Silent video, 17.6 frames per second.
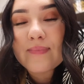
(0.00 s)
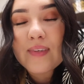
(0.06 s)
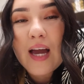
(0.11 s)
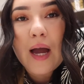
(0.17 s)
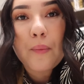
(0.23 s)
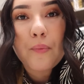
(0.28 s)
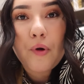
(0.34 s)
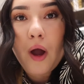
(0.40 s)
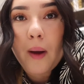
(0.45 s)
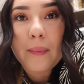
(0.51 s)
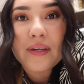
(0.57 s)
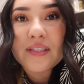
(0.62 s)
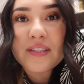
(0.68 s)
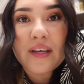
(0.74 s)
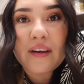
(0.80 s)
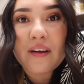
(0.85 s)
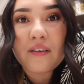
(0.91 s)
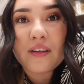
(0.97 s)
I promise
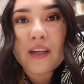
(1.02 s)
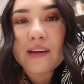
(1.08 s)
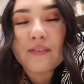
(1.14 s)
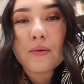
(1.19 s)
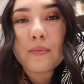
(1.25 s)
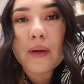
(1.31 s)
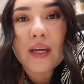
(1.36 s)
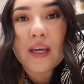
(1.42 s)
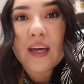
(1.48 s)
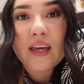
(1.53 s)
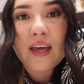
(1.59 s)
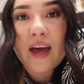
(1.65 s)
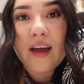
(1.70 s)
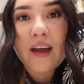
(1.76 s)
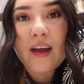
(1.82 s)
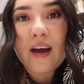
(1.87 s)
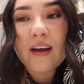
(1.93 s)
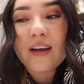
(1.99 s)
that I'll never bake a
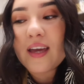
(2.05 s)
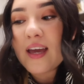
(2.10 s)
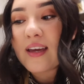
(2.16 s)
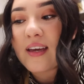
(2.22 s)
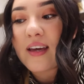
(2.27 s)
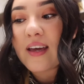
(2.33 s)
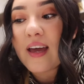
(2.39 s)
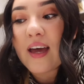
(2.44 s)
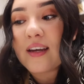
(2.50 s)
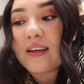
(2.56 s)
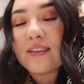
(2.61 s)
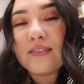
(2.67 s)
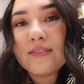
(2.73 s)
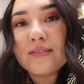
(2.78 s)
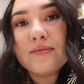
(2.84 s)
cake again.